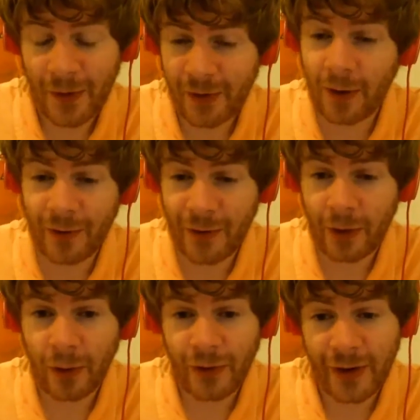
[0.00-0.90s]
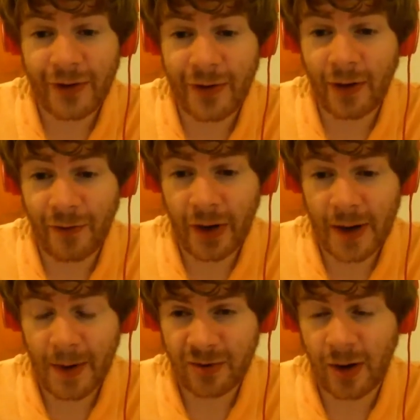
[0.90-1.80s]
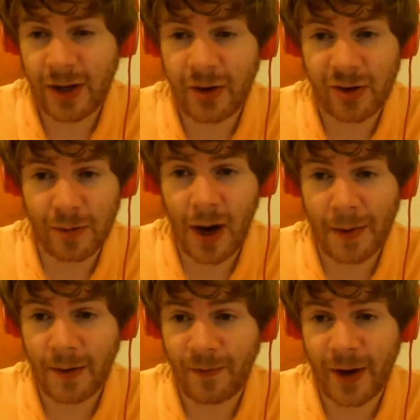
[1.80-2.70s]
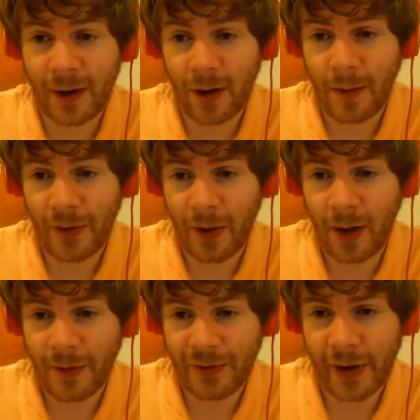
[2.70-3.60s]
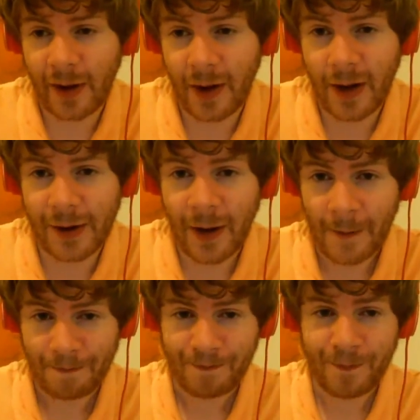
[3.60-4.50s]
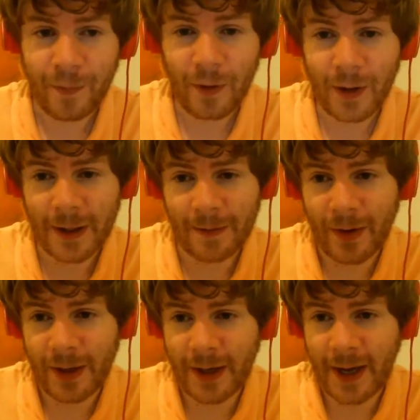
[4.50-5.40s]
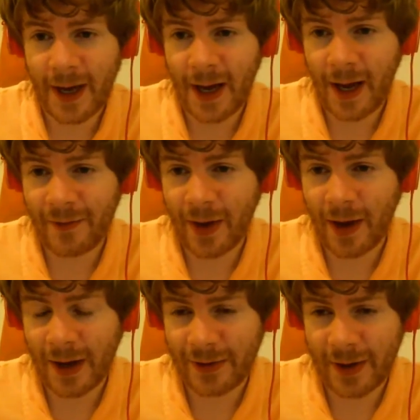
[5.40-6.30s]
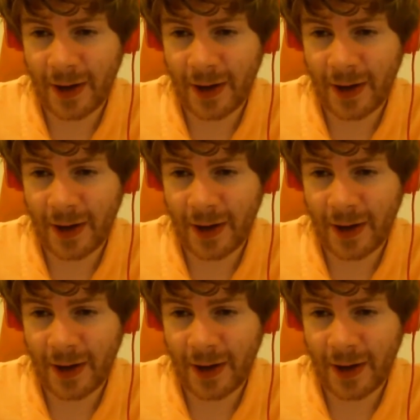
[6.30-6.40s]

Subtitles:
certain circles, he's still very much a huge prominent figure, almost a god. But yeah, I've got